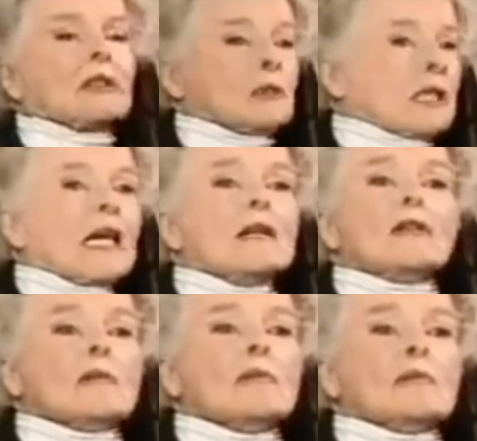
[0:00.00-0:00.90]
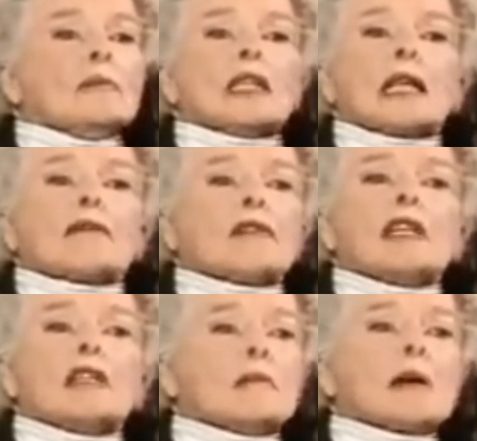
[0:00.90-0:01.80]
You can't be
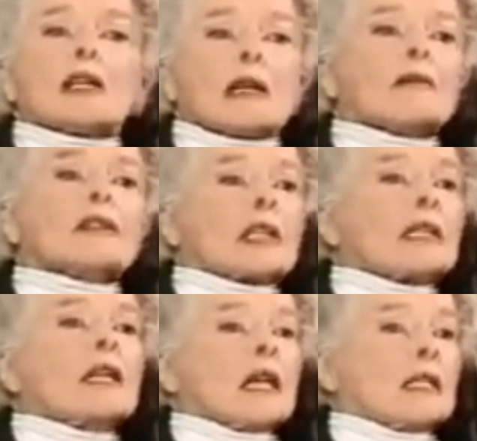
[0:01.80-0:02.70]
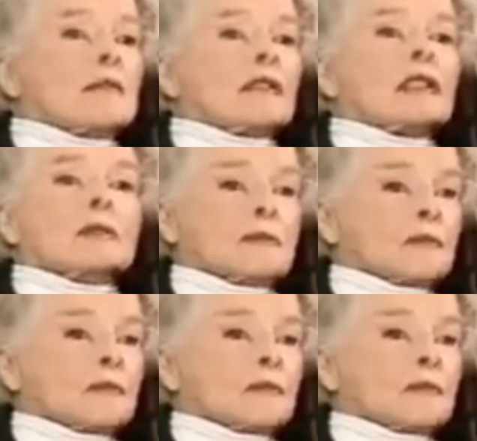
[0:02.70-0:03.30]
definite about everything in life.